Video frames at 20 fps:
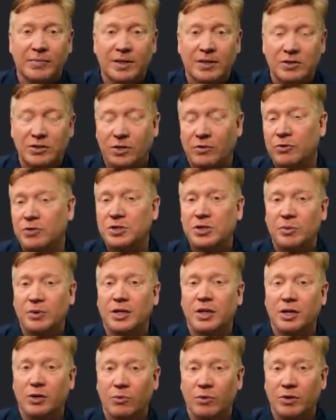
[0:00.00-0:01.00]
So the first thing we
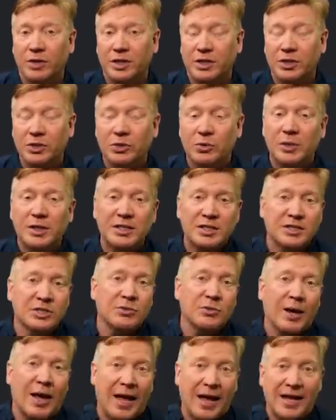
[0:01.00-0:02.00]
need to really do is
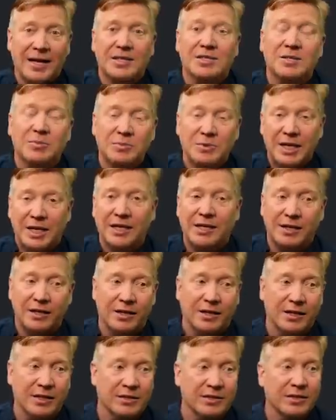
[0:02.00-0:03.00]
to add some data to
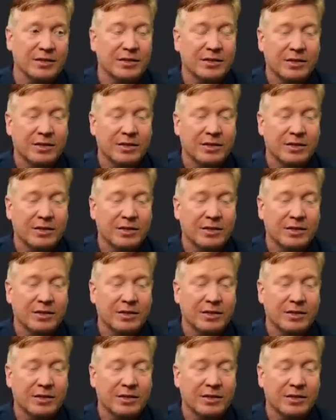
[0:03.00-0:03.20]
this.